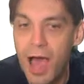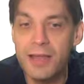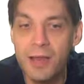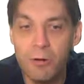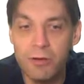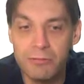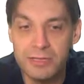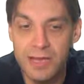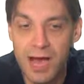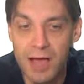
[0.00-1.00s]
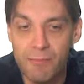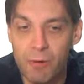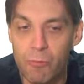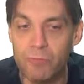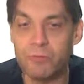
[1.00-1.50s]
I know he would die,
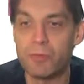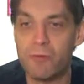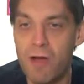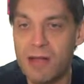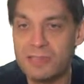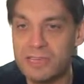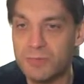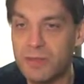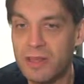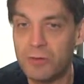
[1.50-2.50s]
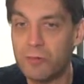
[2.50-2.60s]
but what would the process be like?